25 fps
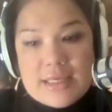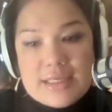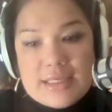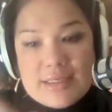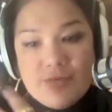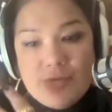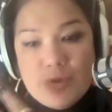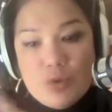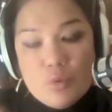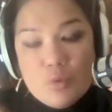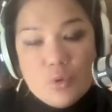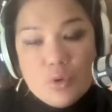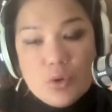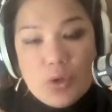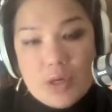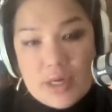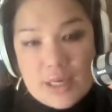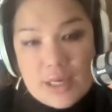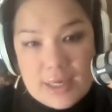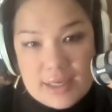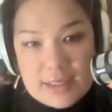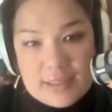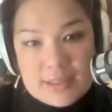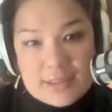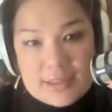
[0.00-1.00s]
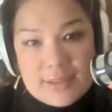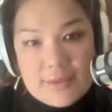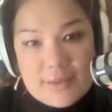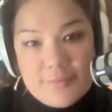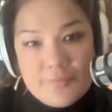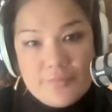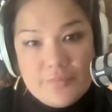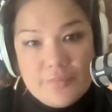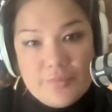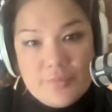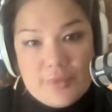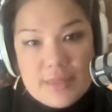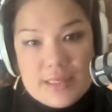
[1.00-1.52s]
So if you look at
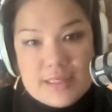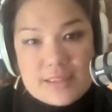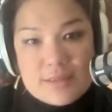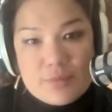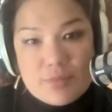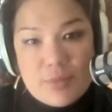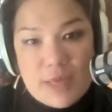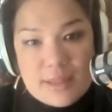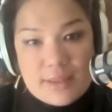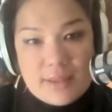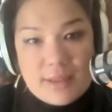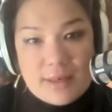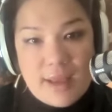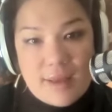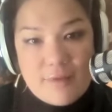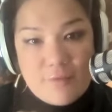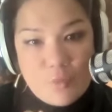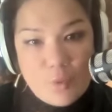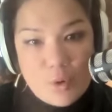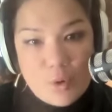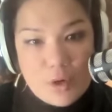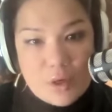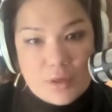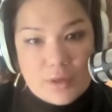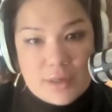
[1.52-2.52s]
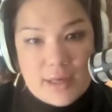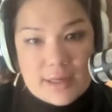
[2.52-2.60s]
these men that I've worked